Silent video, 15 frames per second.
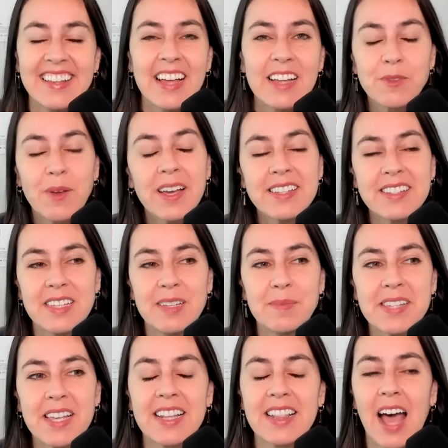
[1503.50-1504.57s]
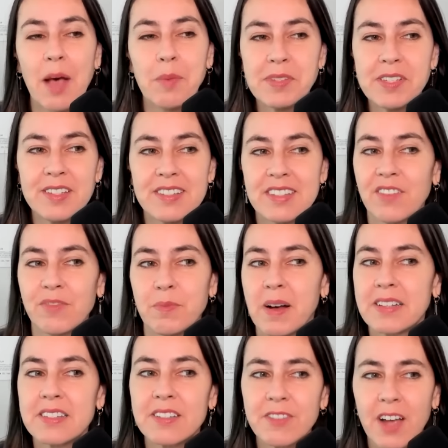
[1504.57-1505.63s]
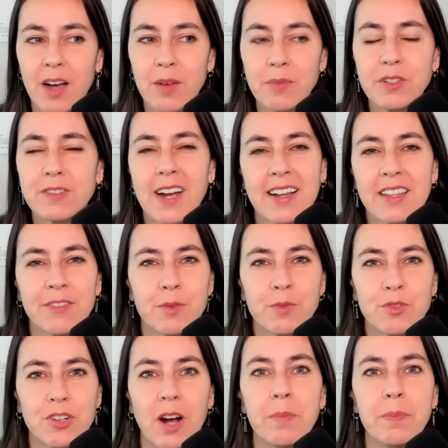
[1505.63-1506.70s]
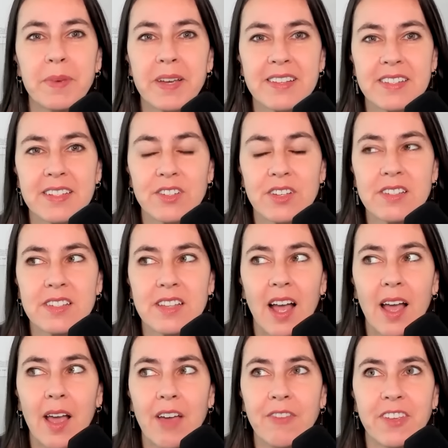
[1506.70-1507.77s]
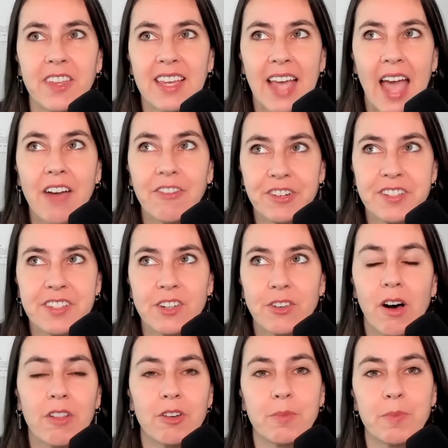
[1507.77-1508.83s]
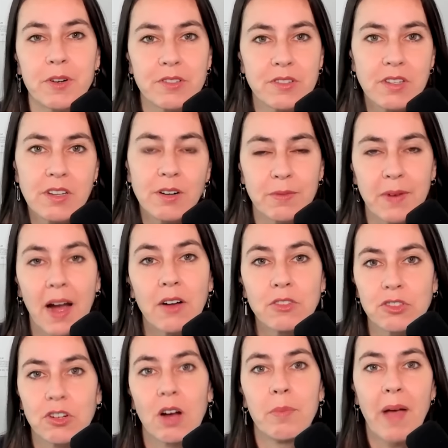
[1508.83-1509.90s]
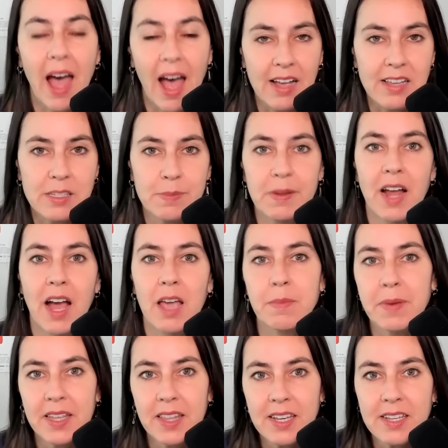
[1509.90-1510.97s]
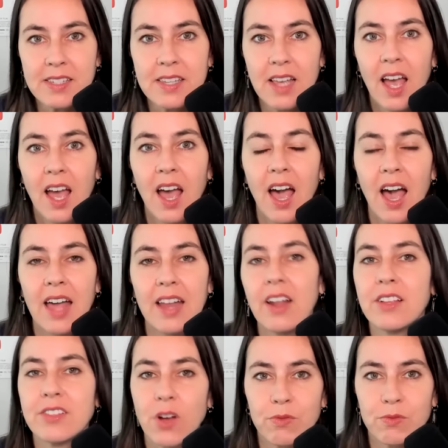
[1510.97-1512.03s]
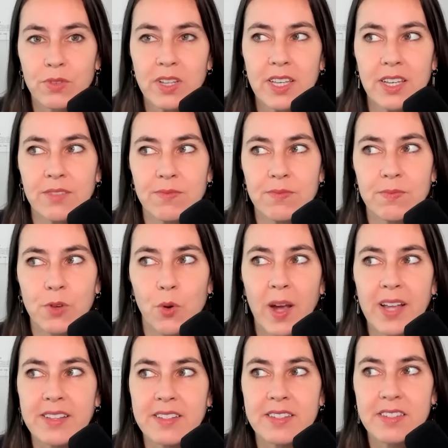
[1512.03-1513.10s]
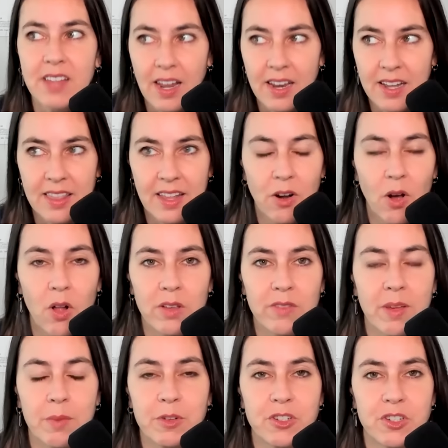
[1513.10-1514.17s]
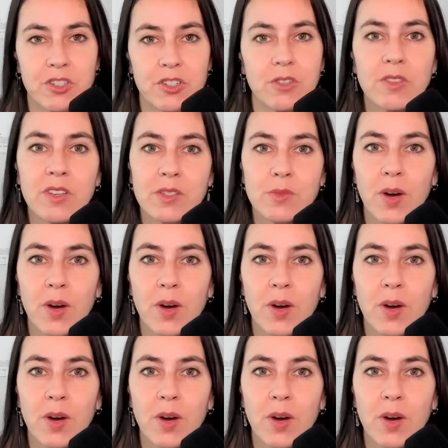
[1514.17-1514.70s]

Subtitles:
That's why it seems like the Epstein stuff must have come directly from Trump, because I feel like every single other person around Trump has been hyping this, and it's really quite sudden that all of them would just do this